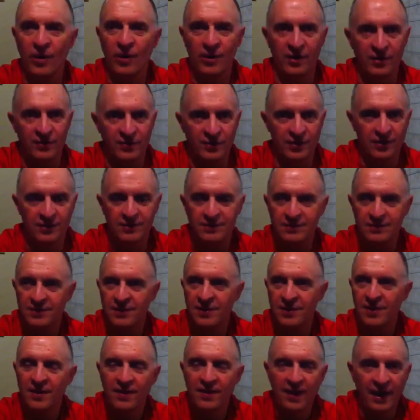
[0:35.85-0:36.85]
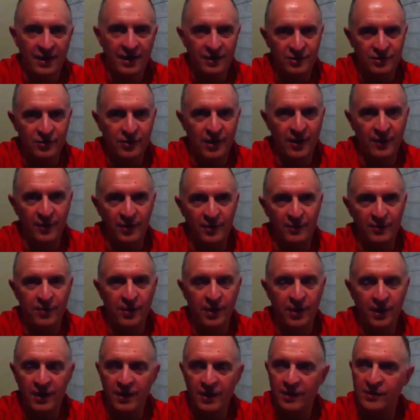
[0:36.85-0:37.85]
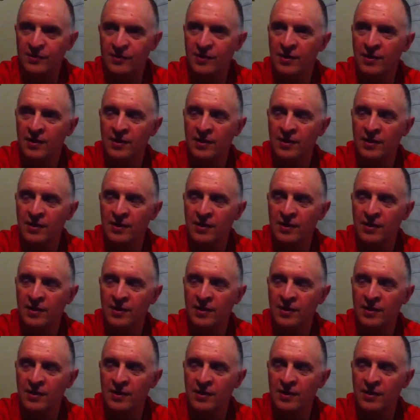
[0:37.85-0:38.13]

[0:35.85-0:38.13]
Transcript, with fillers: Wonderful. That is where I'm going to play it.